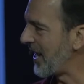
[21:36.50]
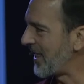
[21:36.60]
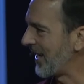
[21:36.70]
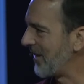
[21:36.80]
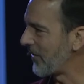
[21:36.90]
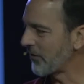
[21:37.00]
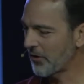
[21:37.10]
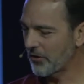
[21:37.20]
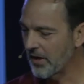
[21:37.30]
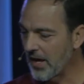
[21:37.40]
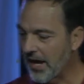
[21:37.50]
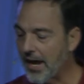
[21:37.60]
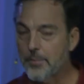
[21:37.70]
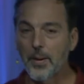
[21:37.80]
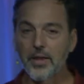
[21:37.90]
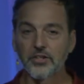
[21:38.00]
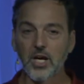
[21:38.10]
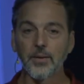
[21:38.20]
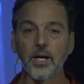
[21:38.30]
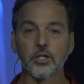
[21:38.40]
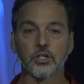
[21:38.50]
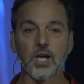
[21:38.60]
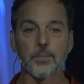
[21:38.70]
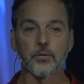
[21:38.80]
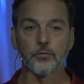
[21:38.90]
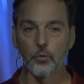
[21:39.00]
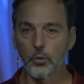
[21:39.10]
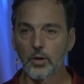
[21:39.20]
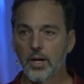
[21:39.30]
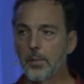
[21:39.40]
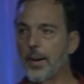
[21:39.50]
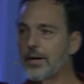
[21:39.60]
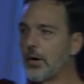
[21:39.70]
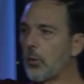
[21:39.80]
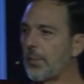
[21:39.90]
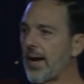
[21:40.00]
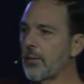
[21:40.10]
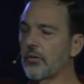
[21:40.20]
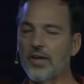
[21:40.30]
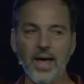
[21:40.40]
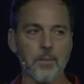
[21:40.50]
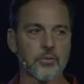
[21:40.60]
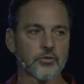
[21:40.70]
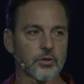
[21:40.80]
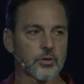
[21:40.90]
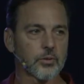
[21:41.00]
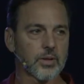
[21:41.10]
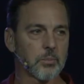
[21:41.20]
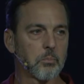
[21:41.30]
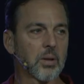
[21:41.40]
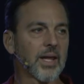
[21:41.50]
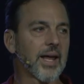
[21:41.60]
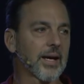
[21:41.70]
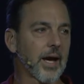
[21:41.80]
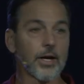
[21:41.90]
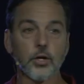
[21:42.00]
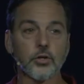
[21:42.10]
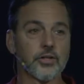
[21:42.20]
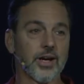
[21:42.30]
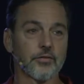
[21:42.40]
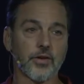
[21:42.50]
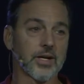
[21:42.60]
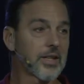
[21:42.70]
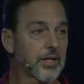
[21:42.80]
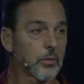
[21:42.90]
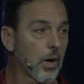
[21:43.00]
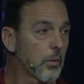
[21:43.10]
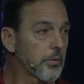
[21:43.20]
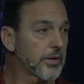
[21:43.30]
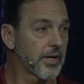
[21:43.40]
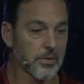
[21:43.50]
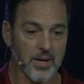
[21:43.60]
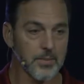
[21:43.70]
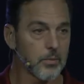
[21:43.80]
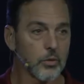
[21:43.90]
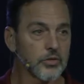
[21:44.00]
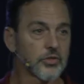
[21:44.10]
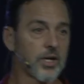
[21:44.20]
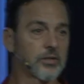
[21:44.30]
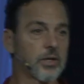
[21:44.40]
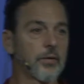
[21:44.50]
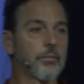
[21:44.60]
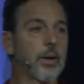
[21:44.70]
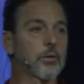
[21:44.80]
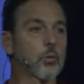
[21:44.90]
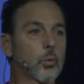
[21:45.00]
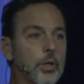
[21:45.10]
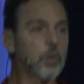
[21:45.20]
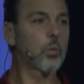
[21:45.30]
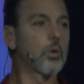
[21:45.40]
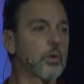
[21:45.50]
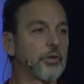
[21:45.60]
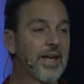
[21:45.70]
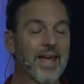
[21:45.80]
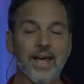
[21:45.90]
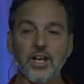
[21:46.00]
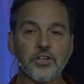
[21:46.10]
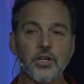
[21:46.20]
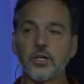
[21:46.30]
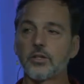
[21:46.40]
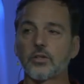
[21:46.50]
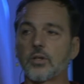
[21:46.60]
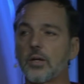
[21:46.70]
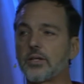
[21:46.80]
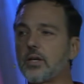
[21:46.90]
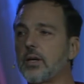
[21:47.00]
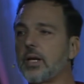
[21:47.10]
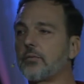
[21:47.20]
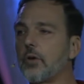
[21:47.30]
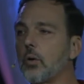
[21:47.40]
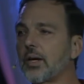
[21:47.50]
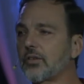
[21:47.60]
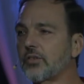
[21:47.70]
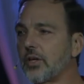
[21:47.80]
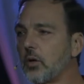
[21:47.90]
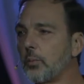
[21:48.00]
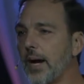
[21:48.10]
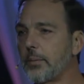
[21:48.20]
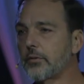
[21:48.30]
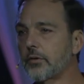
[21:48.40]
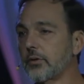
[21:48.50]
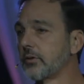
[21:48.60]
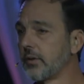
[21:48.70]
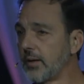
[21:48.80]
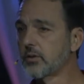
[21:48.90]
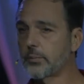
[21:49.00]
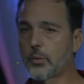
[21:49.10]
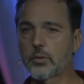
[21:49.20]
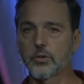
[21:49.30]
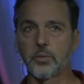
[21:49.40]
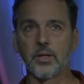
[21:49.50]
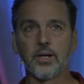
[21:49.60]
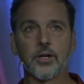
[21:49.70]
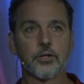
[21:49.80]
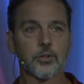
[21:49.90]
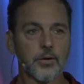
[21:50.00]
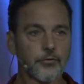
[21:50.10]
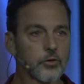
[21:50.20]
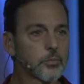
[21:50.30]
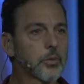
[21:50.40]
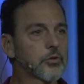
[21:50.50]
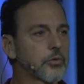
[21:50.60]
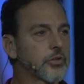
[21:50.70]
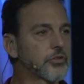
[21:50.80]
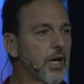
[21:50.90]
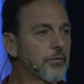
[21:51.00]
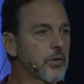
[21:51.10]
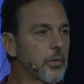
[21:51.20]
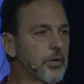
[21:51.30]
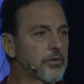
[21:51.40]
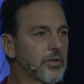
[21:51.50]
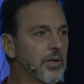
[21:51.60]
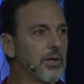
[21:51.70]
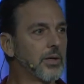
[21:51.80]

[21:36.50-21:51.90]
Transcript: anything I've ever heard. And by the time I got to chapter four, my notepad was absolutely blank. I could not find anything wrong with it. And it made more sense of the, the real world. And it didn't, it didn't invoke a single Bible verse. That was important to me. So my first personal discovery was